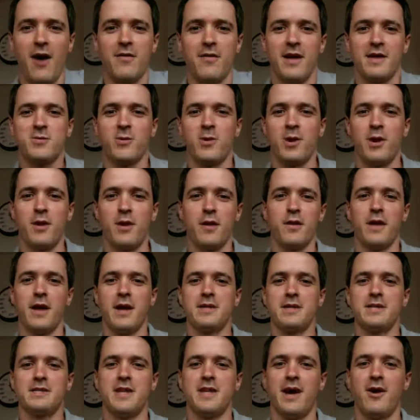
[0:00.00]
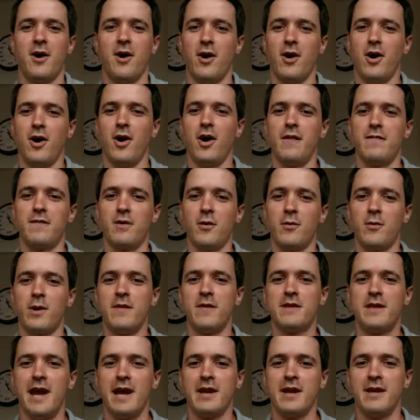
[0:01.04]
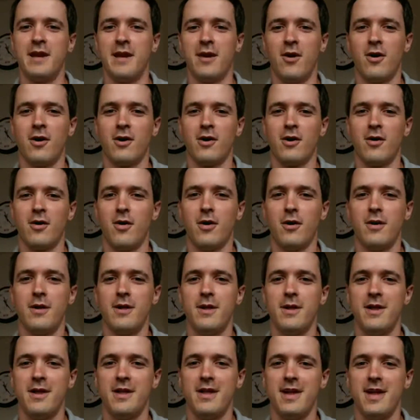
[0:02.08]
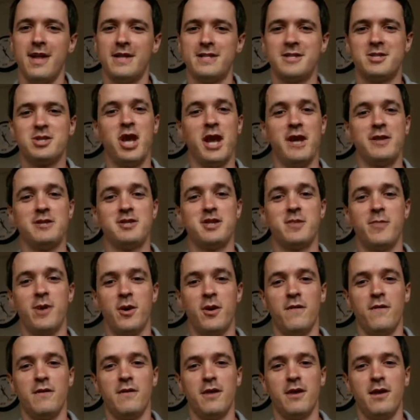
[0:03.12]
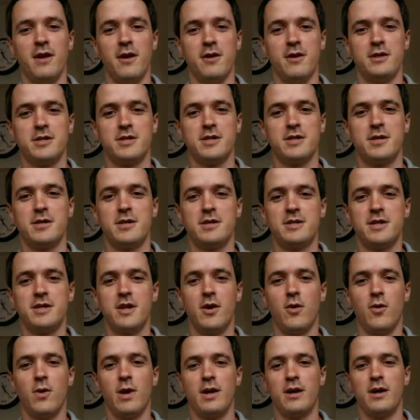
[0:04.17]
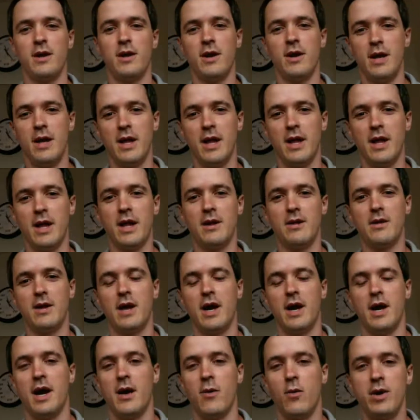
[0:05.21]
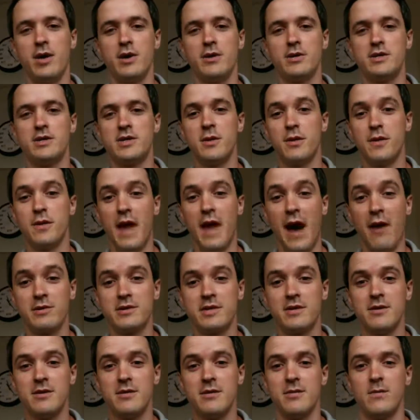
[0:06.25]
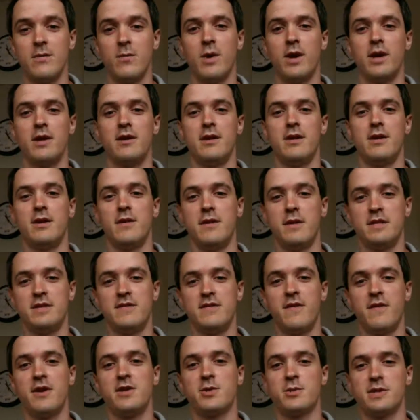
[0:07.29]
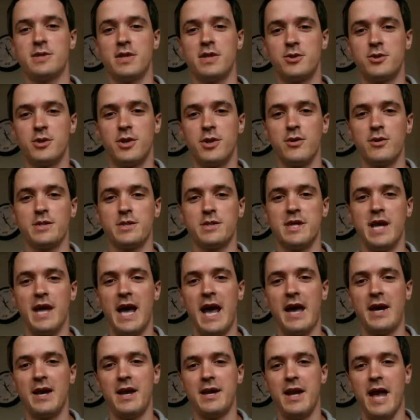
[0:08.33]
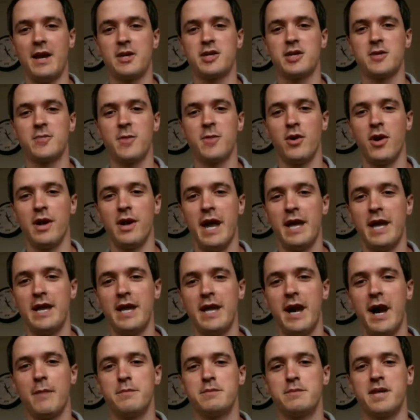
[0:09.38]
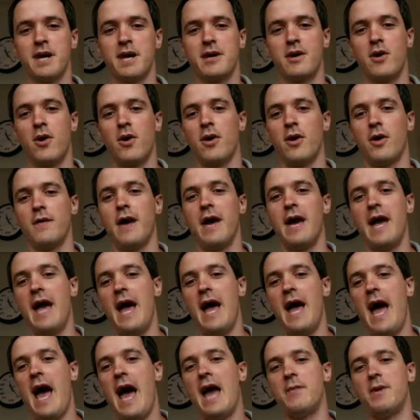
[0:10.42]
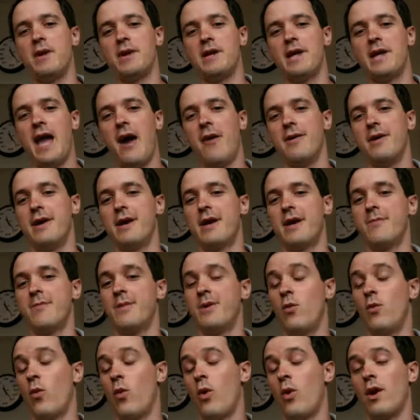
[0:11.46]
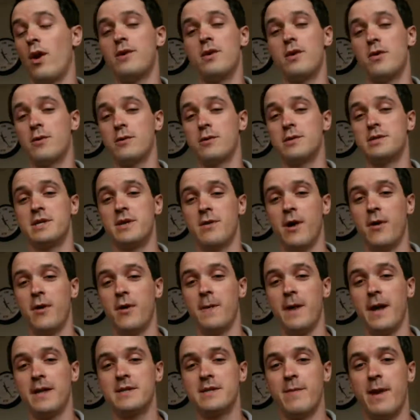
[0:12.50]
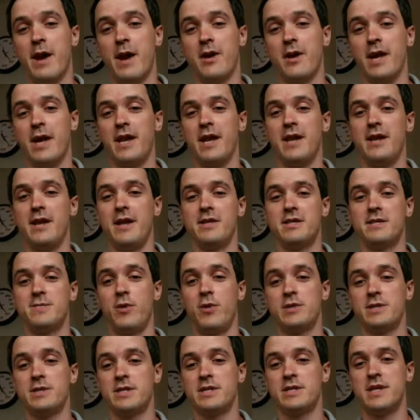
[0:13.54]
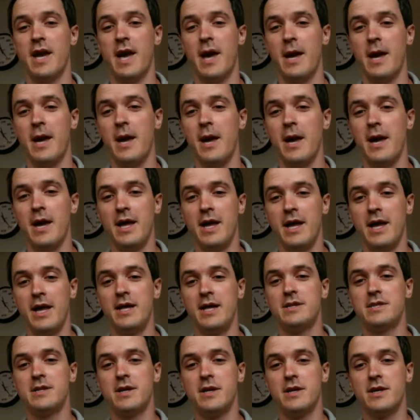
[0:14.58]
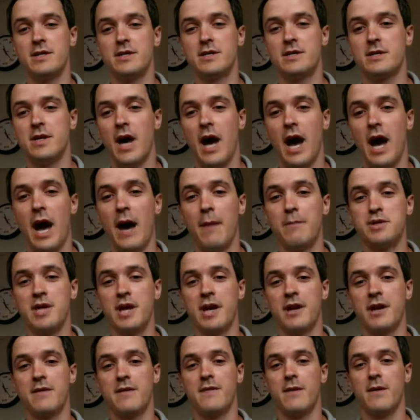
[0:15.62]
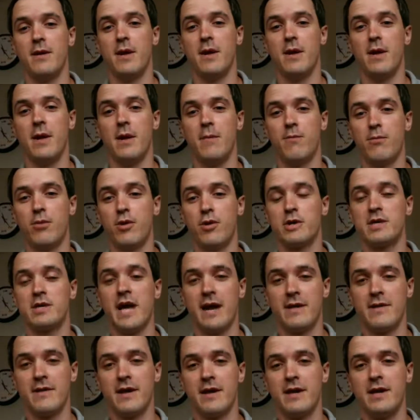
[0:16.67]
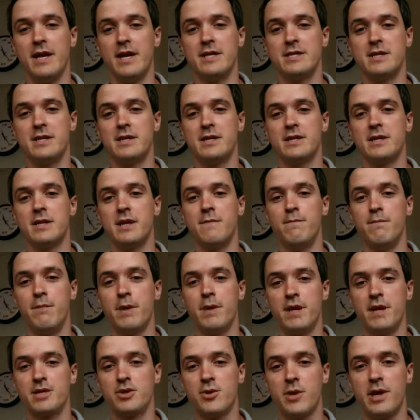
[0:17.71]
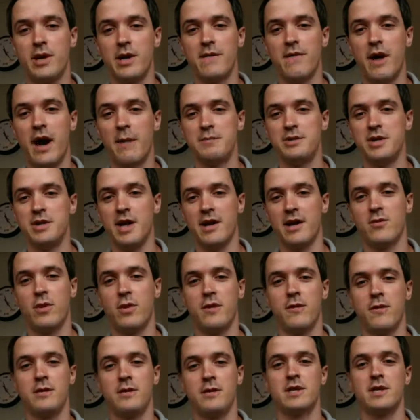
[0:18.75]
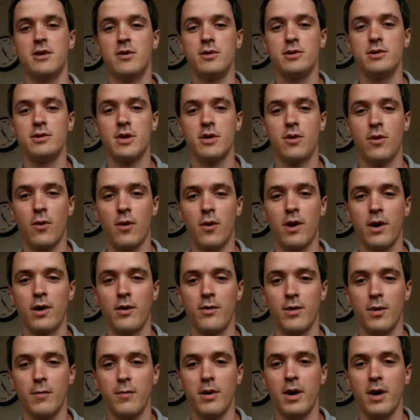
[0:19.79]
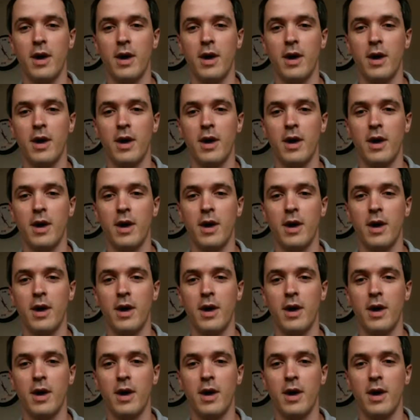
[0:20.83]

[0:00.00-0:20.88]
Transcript: that's one of the things that, if you read the TechNet article, it's changed a bit over the years. So when in Windows 2000, when this feature was introduced, they had an attribute on any object called adminCount. It can be 1 or 0. That's about it. And it's supposed to say, is this object protected? Is this an administrative object, whether it's a user or a group?